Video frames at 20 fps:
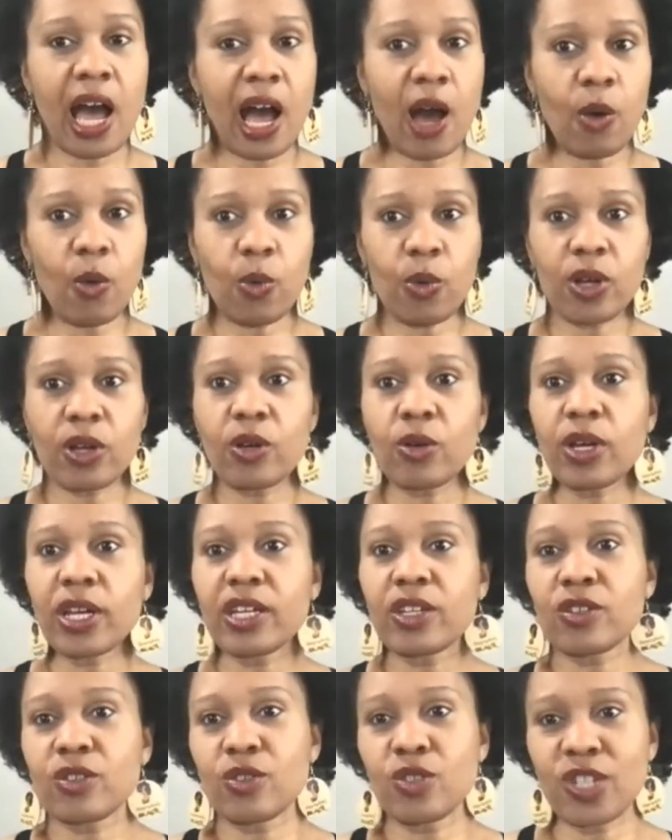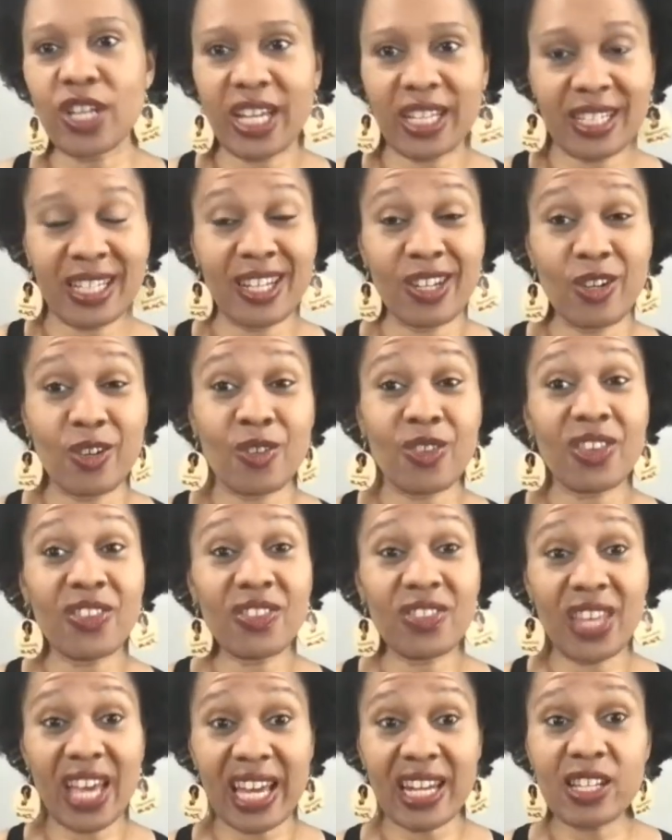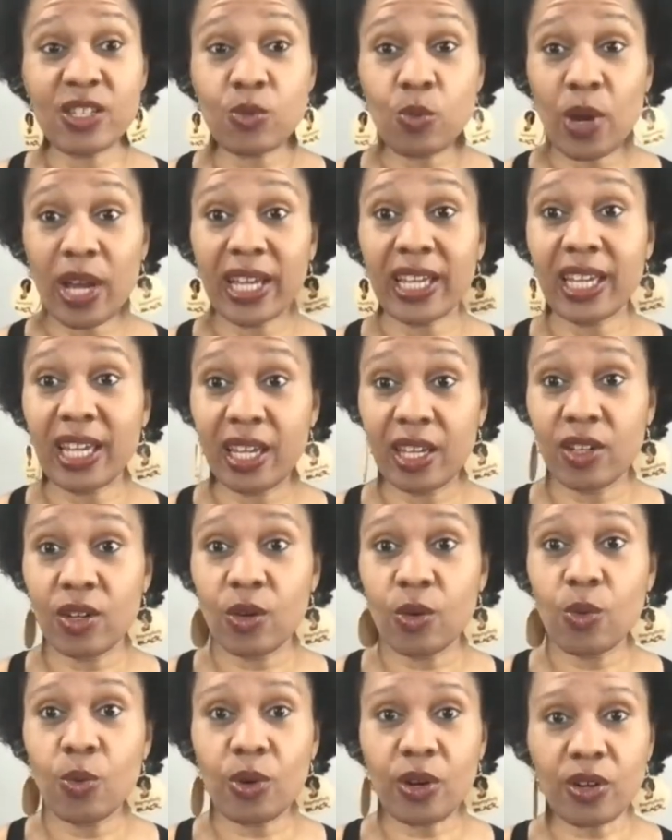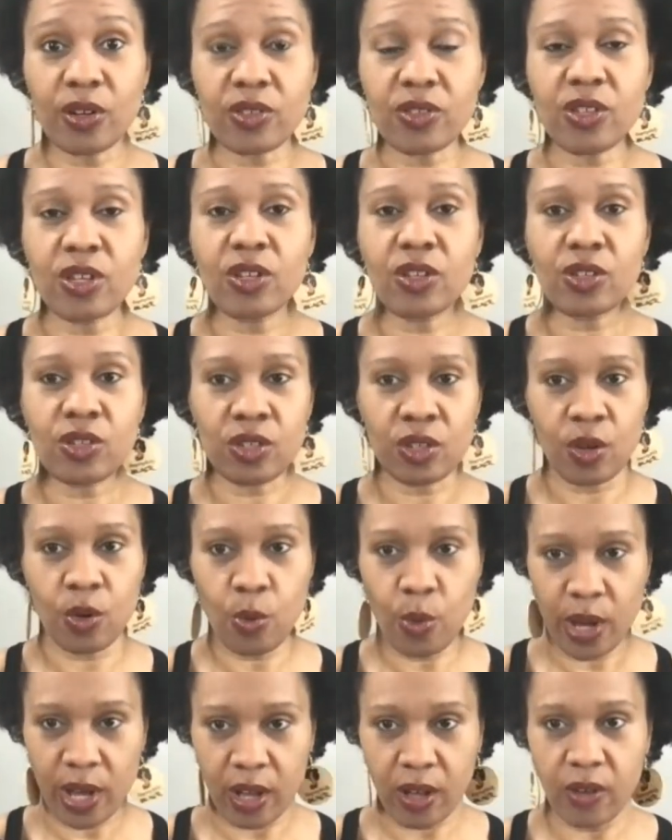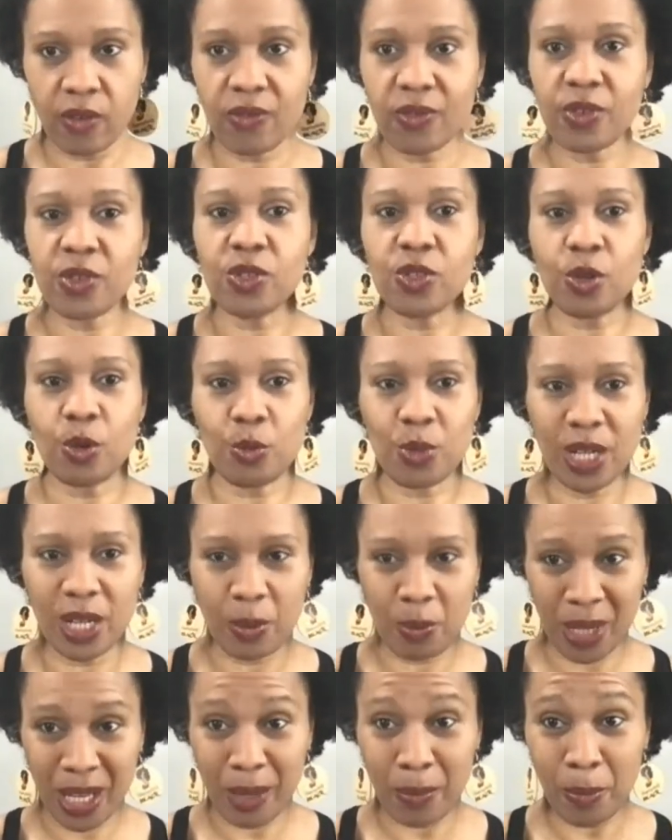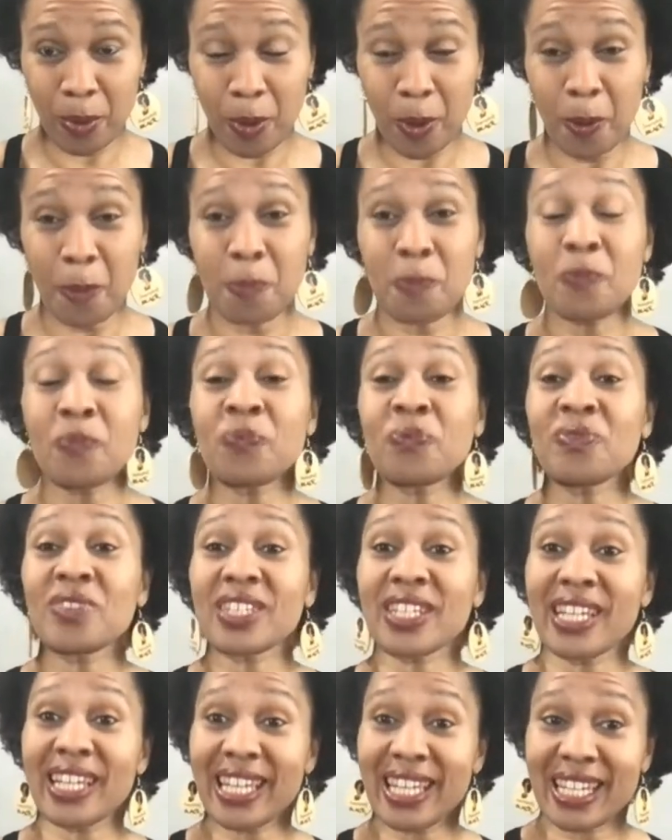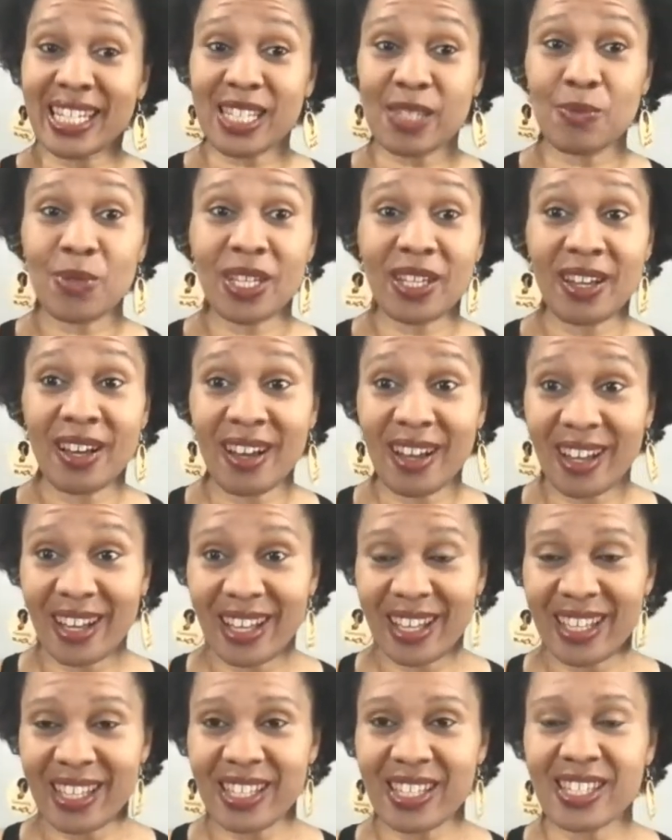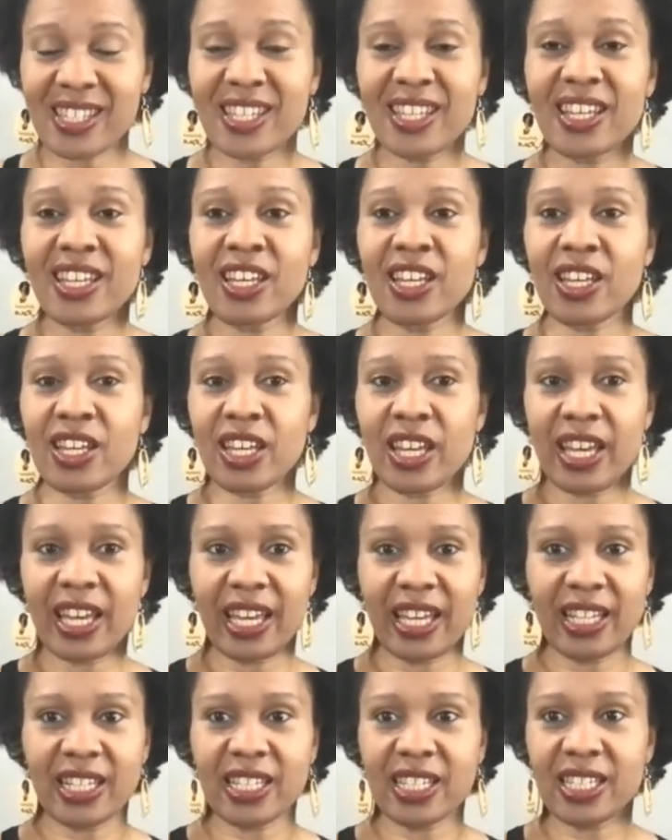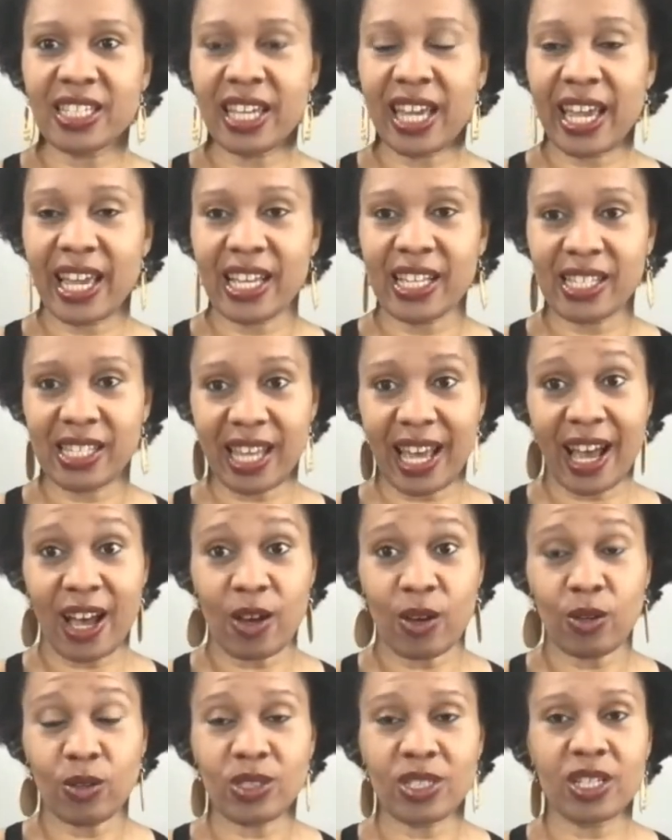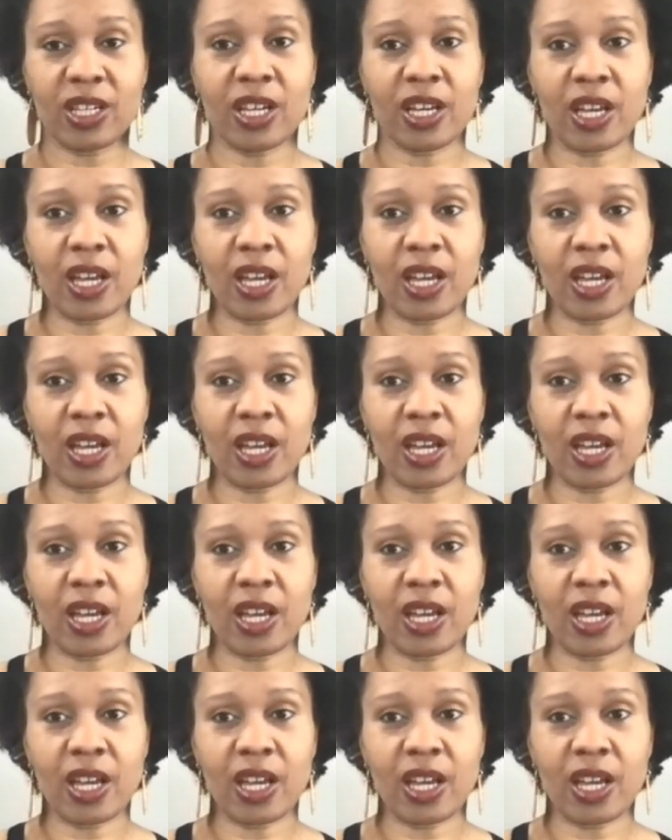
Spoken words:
I will interject here that is why keto works so well for so many people. It is because it takes out